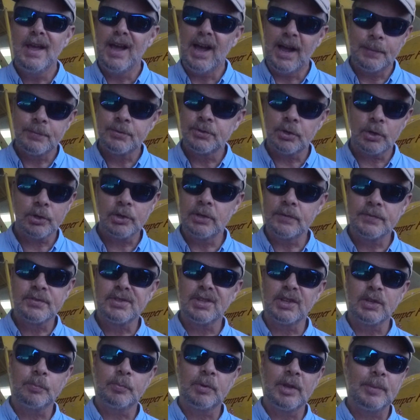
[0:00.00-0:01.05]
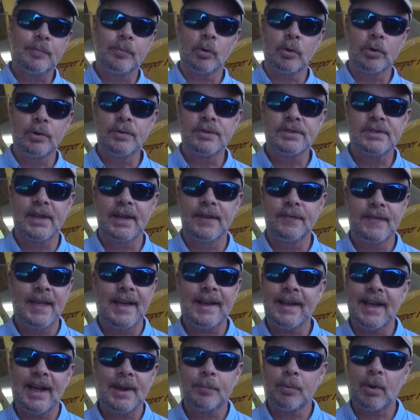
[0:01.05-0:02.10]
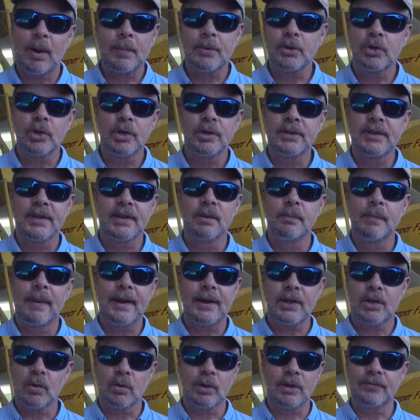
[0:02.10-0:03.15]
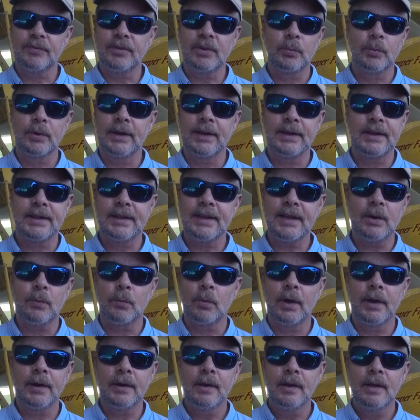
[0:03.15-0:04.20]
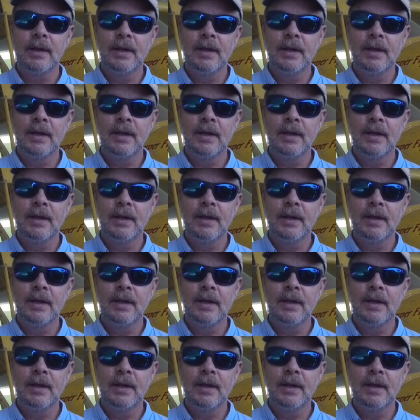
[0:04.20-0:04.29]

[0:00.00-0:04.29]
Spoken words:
I'm sure you've seen people who said that guy probably couldn't get a medical if he went in to get one,